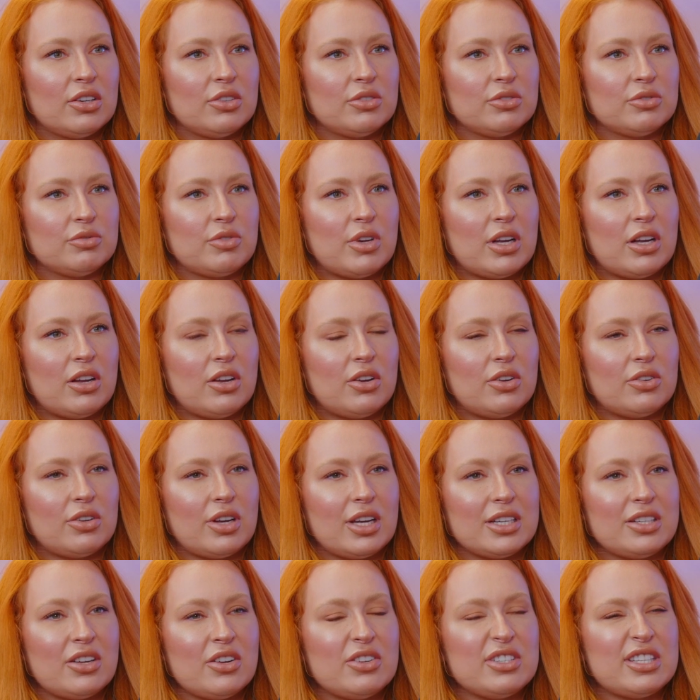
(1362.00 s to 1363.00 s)
Well,
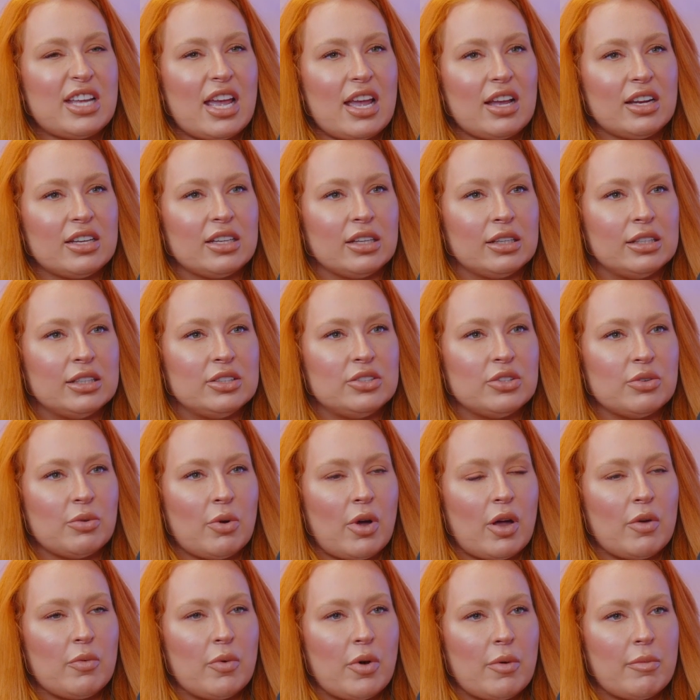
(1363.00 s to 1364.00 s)
I don't technically do
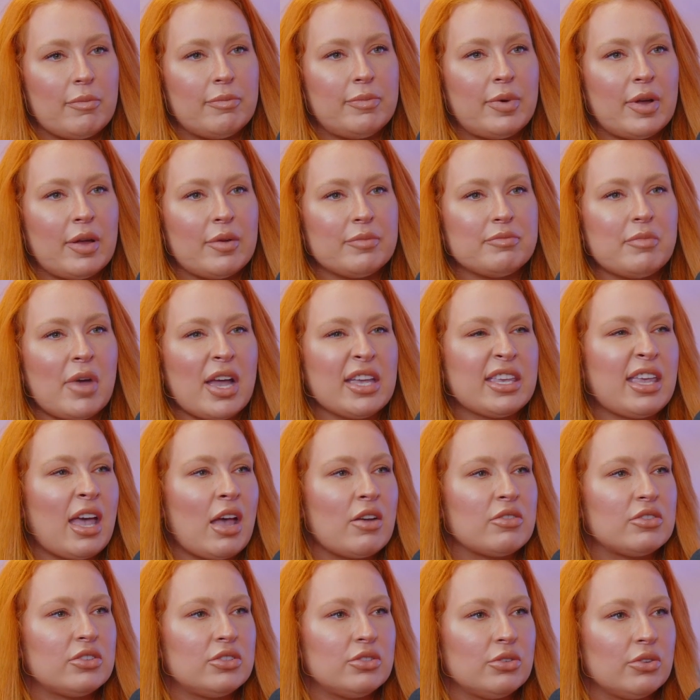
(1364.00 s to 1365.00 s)
what I want, but my
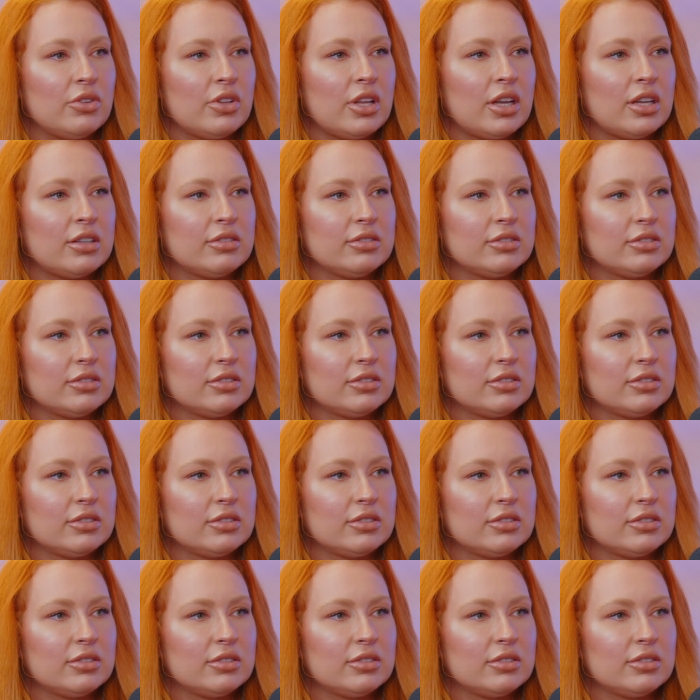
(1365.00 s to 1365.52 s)
accountants do that.